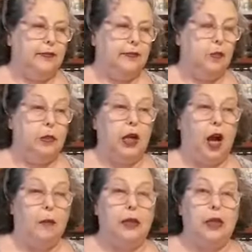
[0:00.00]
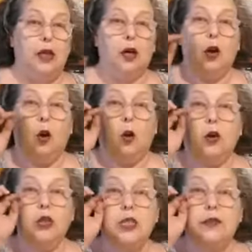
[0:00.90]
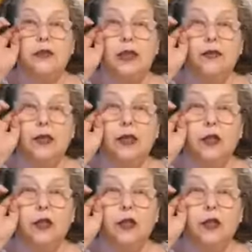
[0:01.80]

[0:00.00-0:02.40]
would be common, or just even